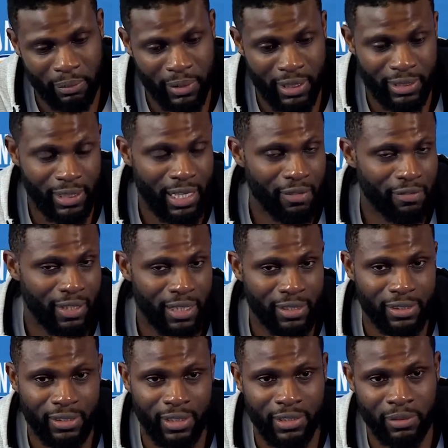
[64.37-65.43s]
mean, his
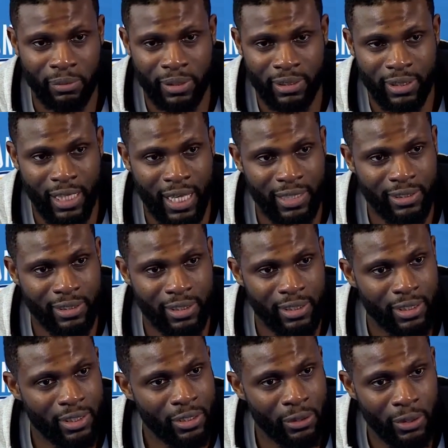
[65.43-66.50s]
athleticism is as
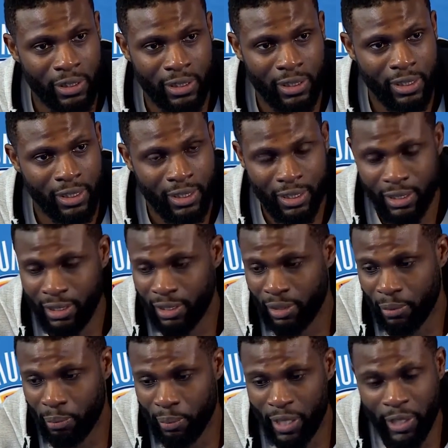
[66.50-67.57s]
good or
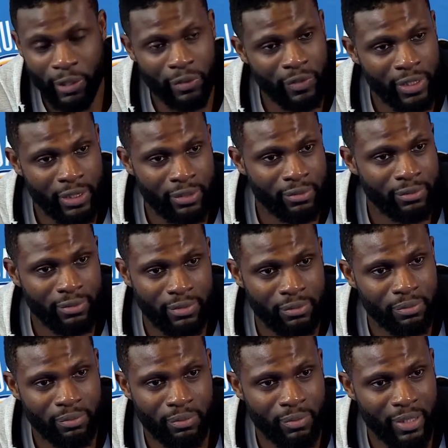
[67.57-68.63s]
better than
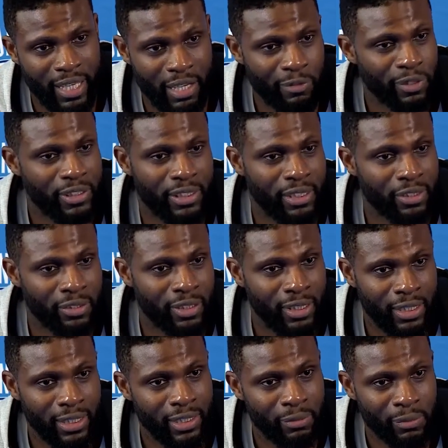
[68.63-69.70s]
every center in the
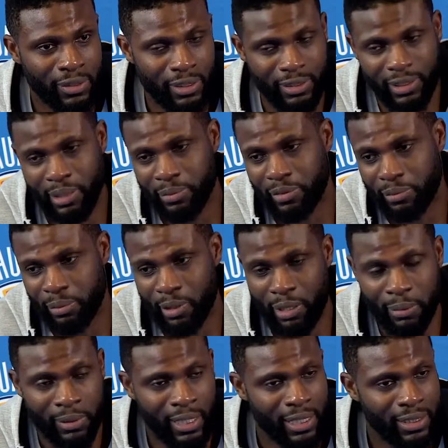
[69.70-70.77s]
league, with the exception of
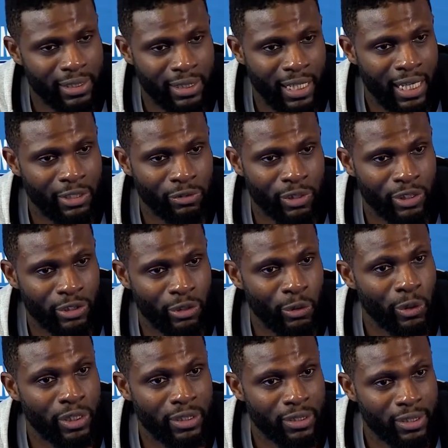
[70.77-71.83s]
probably like a DeAndre
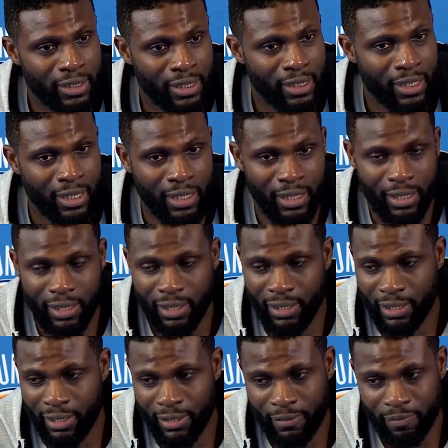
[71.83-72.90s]
Jordan.
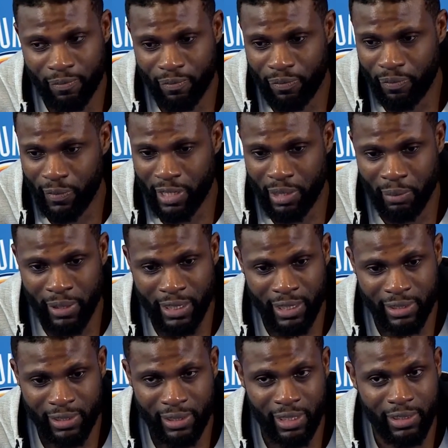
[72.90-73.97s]
I mean,
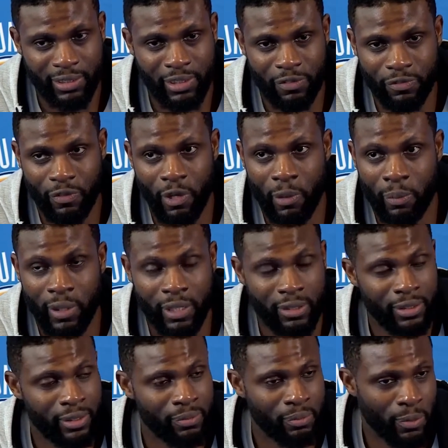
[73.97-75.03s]
his touch is far
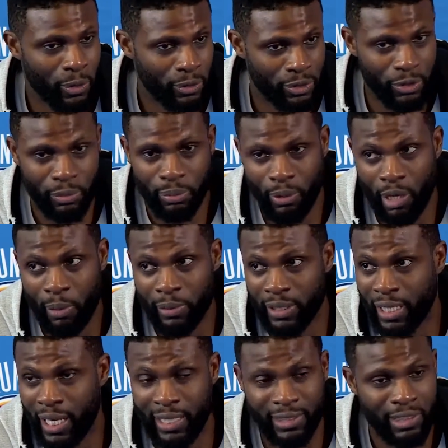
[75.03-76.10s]
better than most of you probably
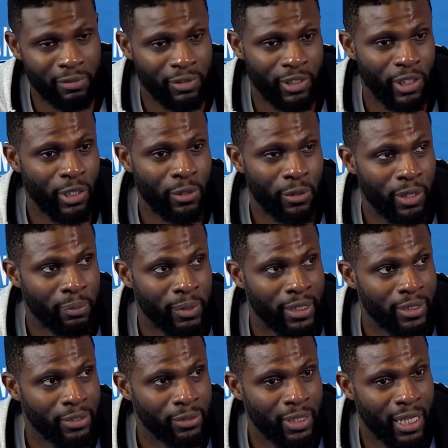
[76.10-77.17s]
guys even know. I
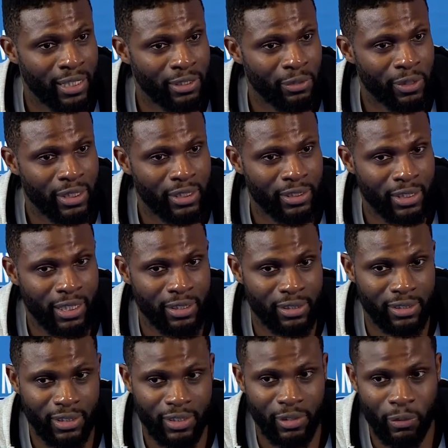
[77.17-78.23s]
mean, you guys don't get a chance
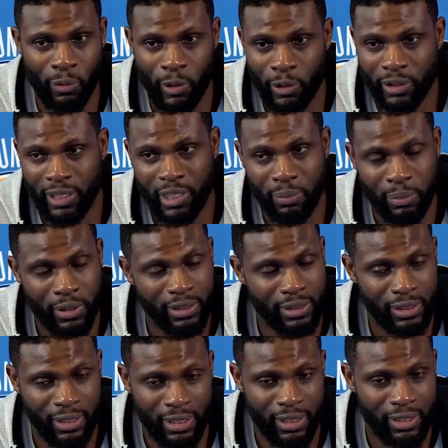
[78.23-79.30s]
to see the work that he
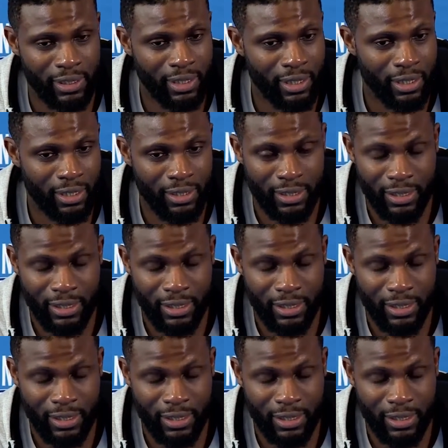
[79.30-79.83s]
puts in.